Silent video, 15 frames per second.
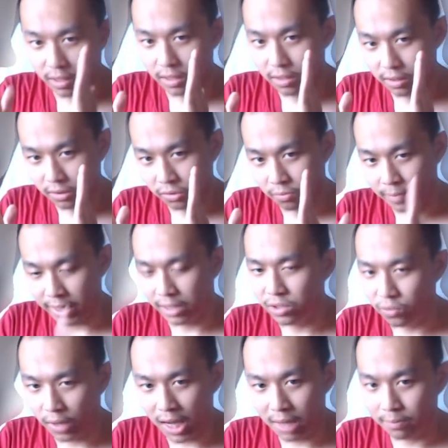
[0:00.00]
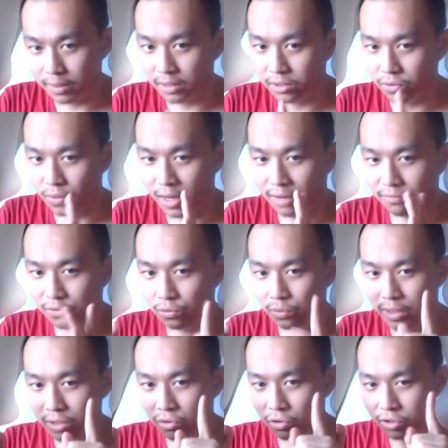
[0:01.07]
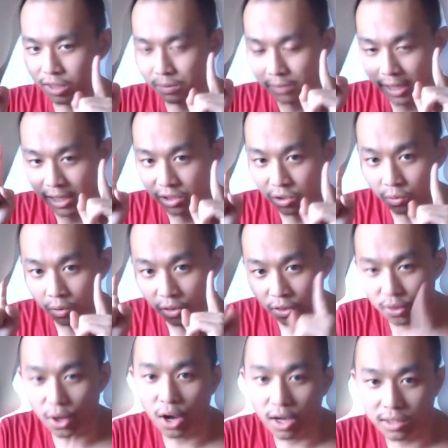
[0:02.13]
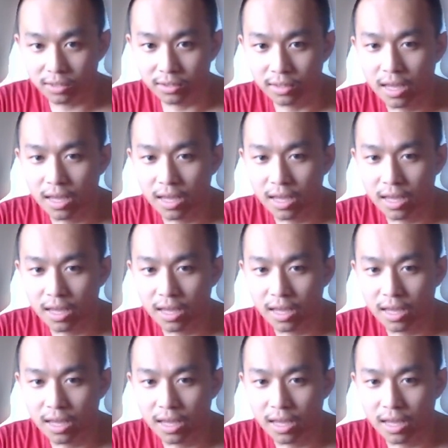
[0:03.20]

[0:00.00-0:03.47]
to make new habits, you have to intercept a new thought